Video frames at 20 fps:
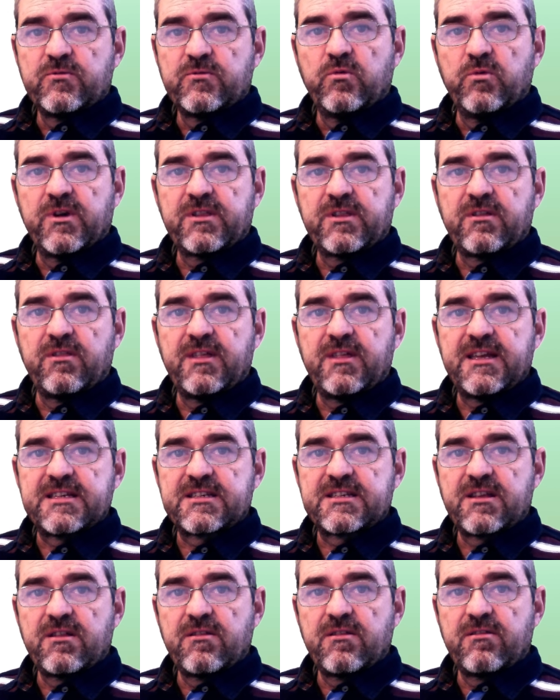what
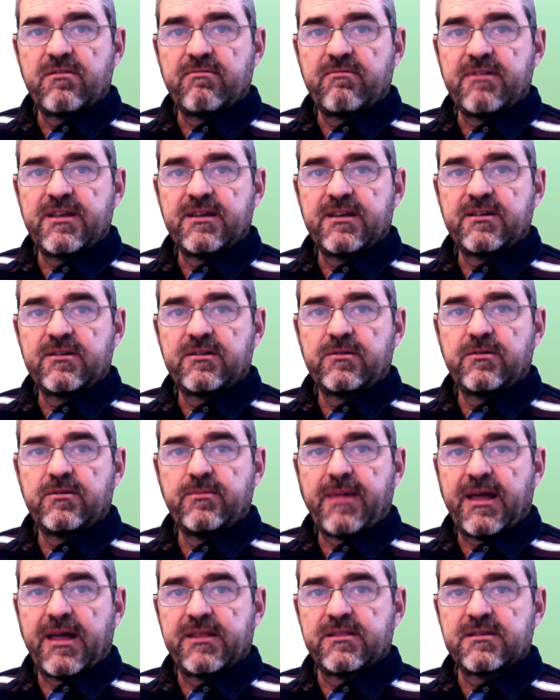these three
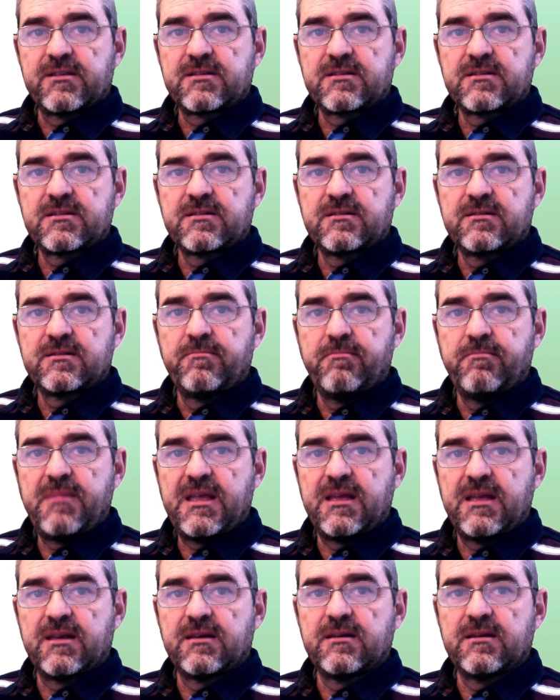commands
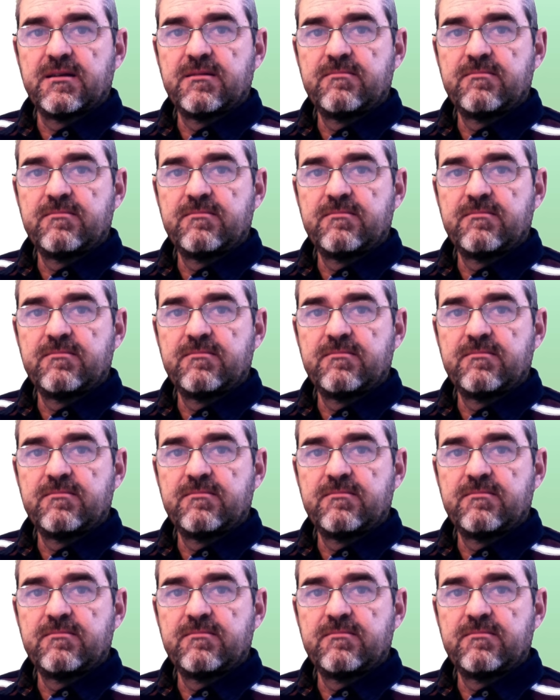mean.